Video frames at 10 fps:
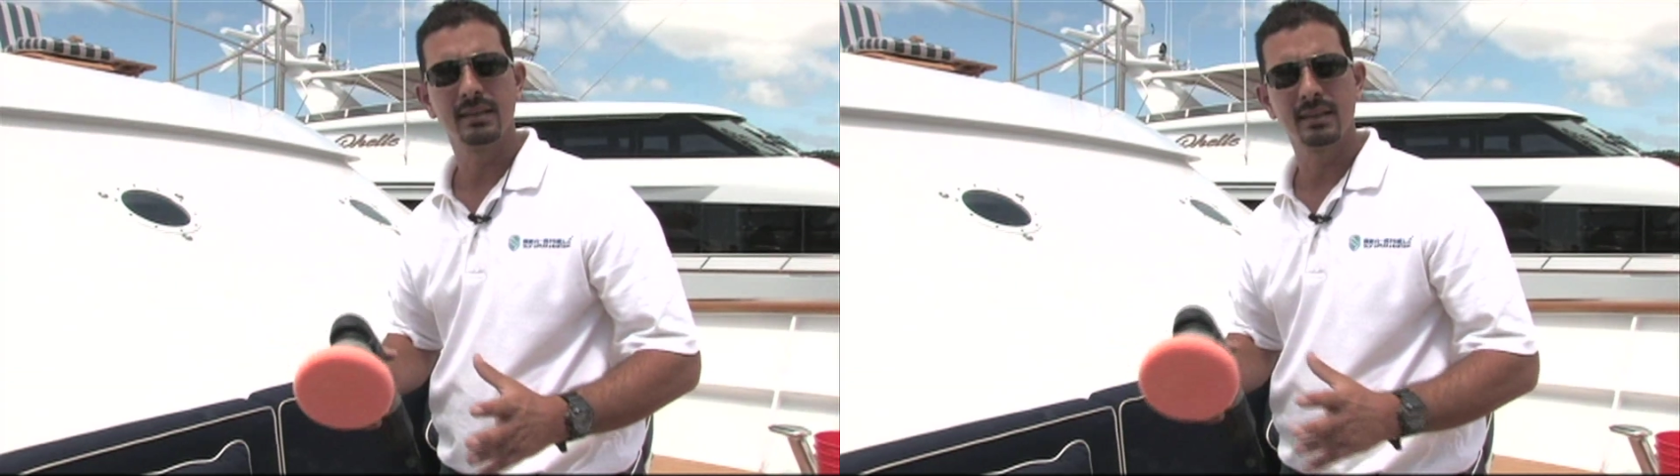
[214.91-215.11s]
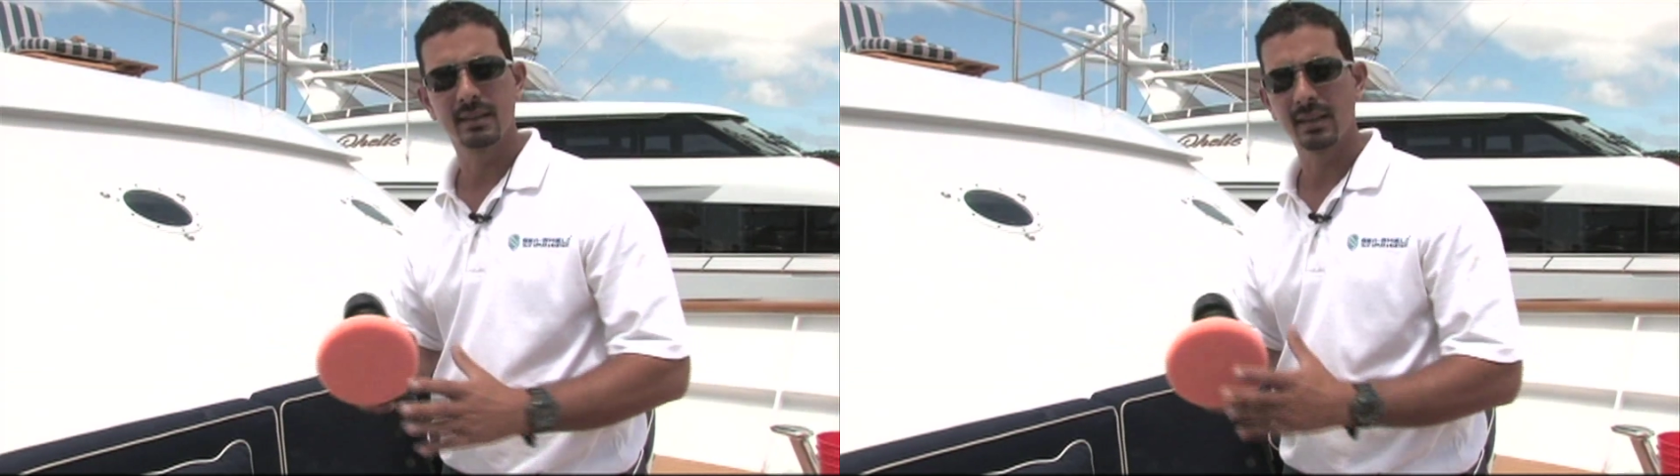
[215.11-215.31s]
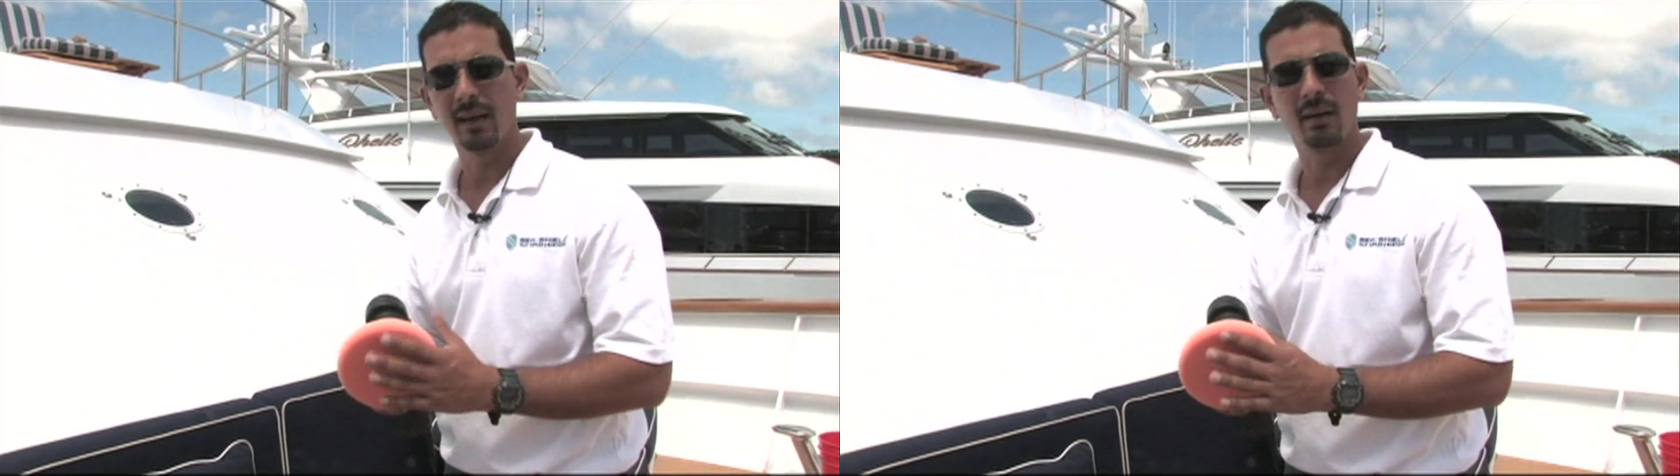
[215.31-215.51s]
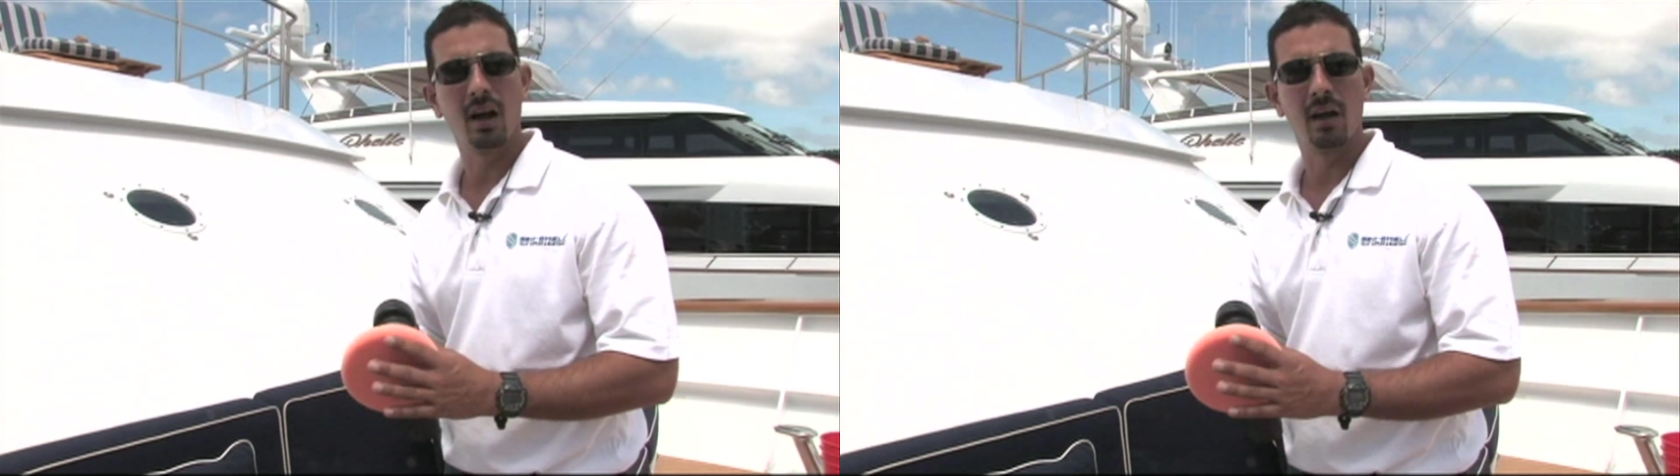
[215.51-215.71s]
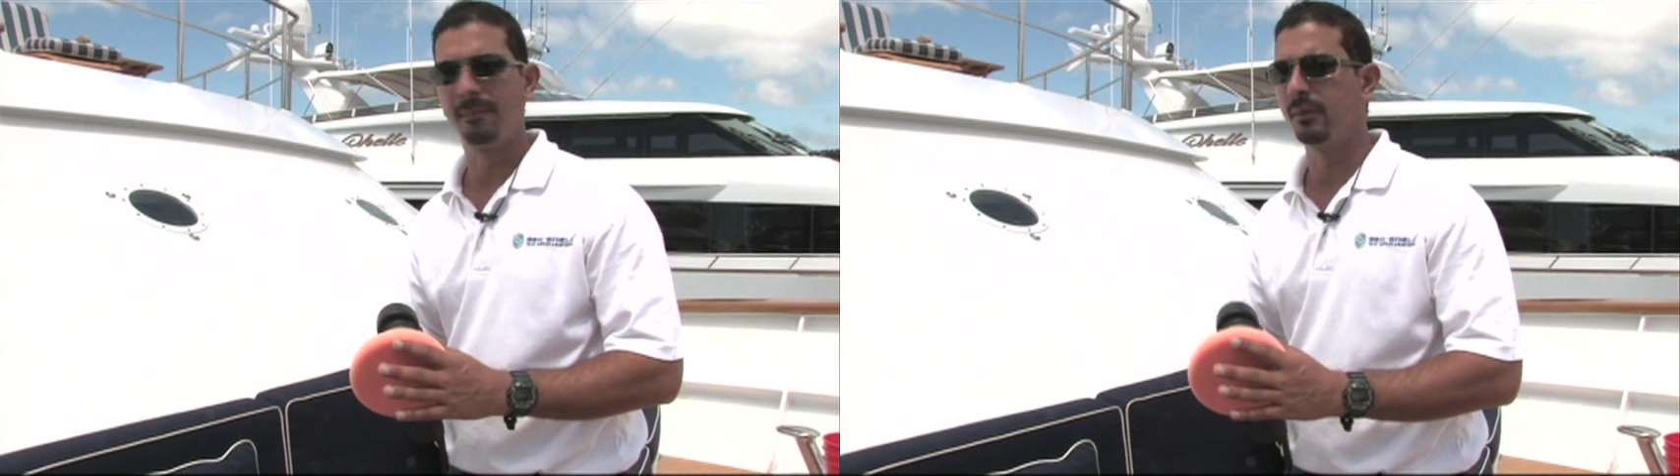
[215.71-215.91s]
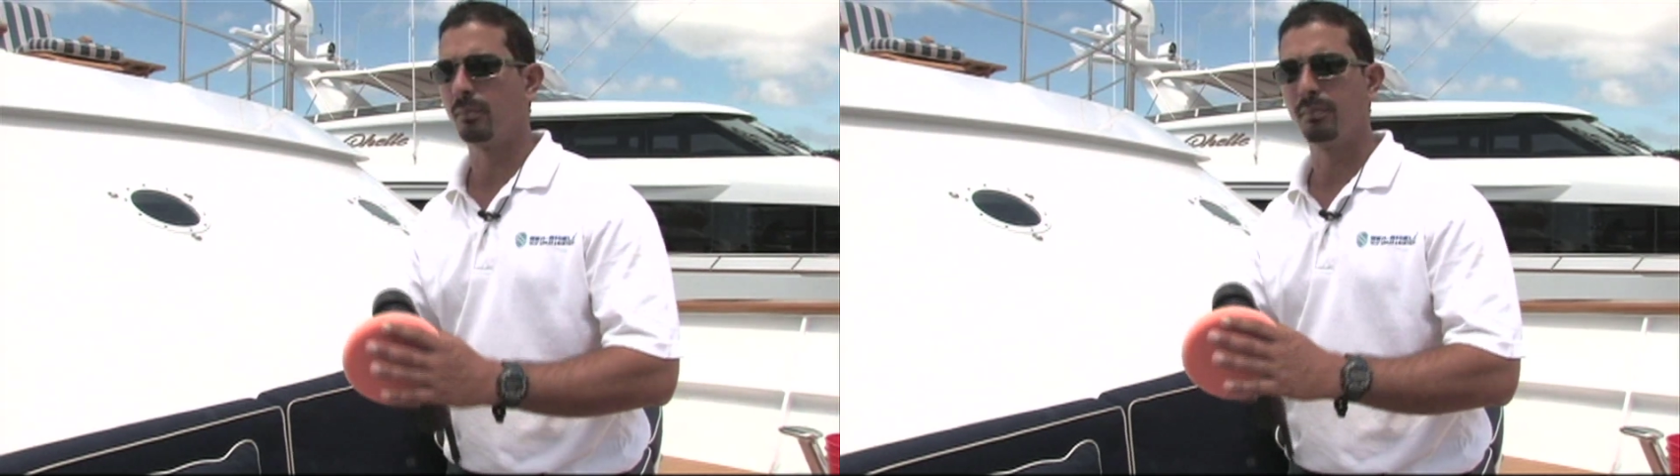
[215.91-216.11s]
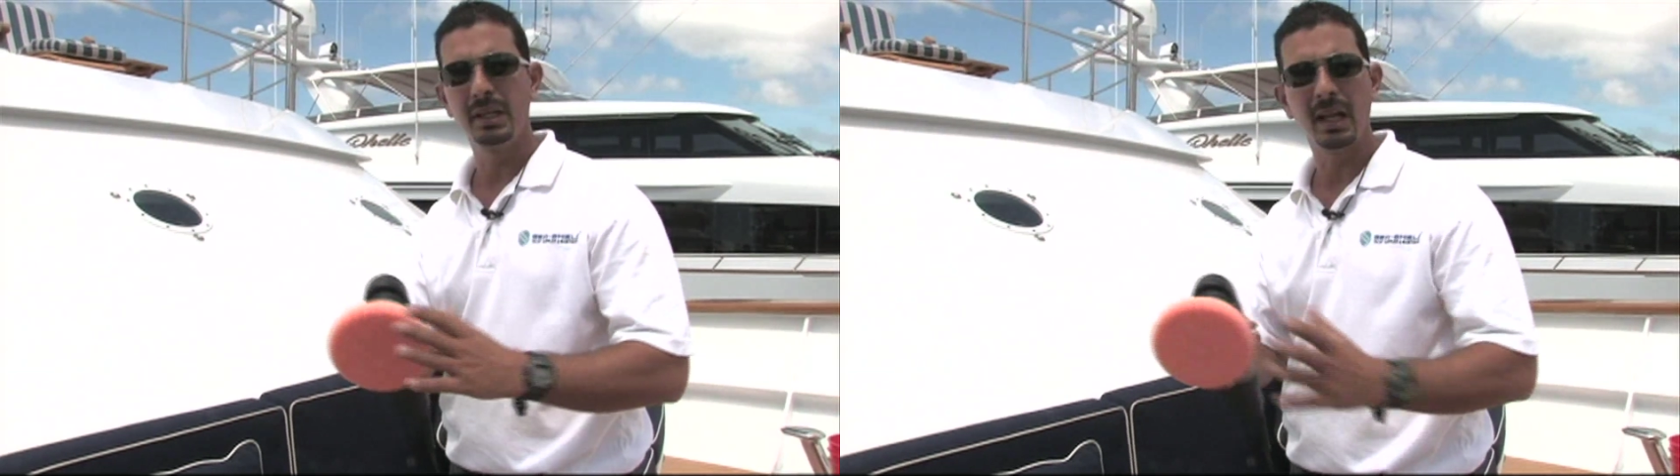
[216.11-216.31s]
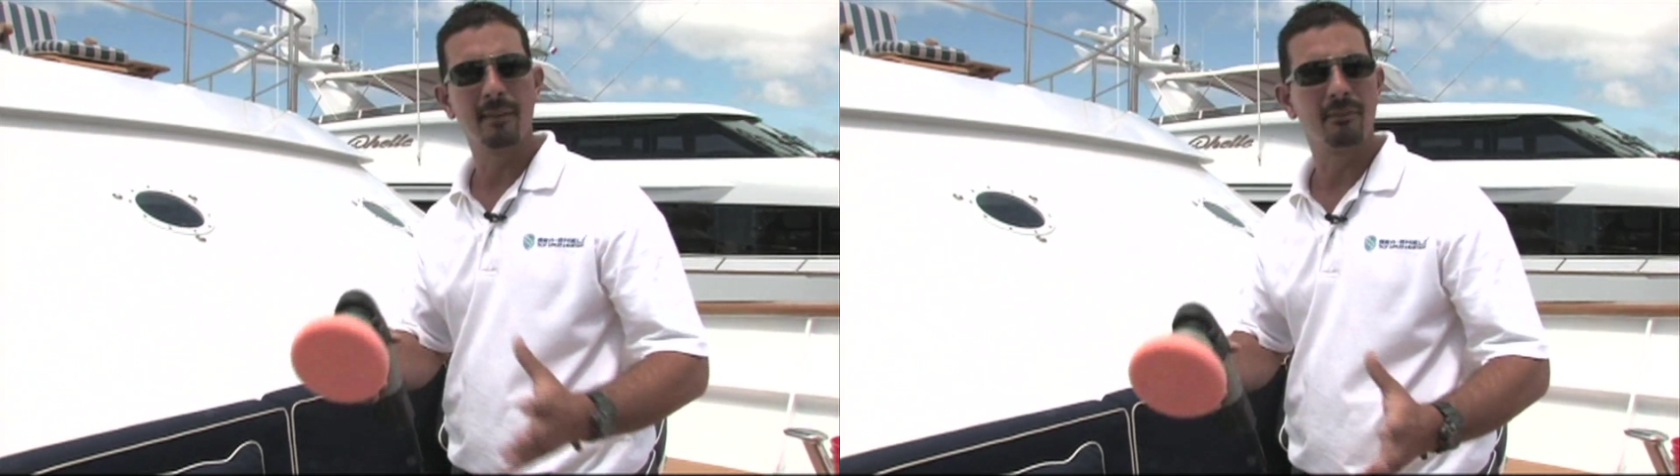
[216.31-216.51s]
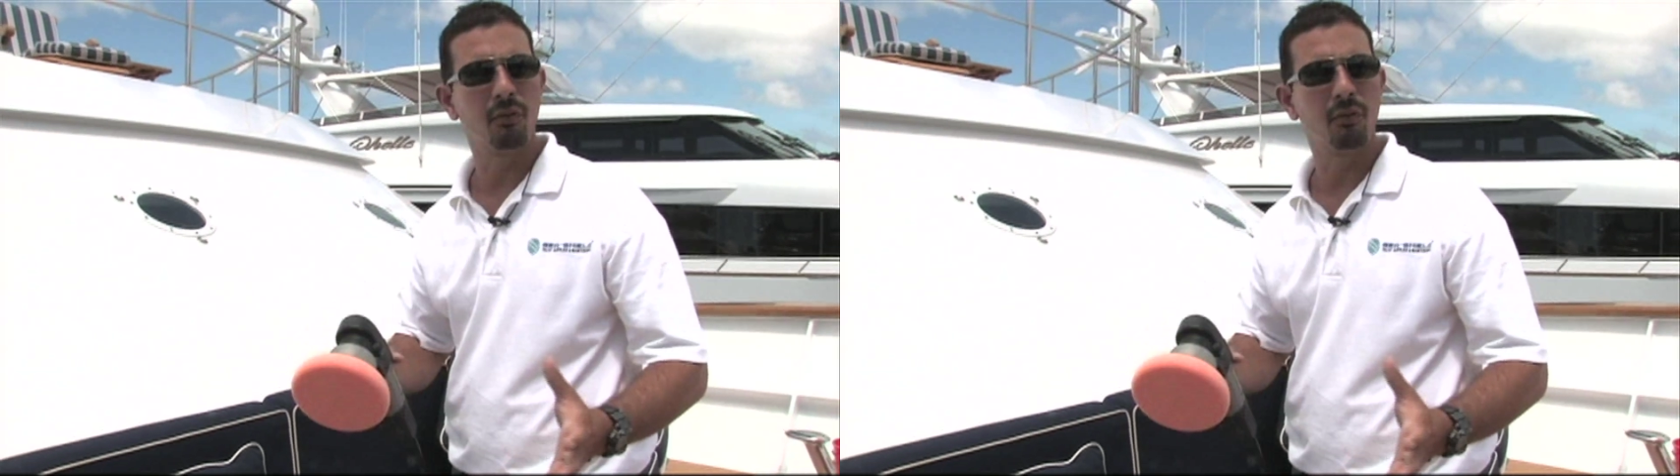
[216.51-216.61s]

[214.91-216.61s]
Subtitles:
This is not your beat up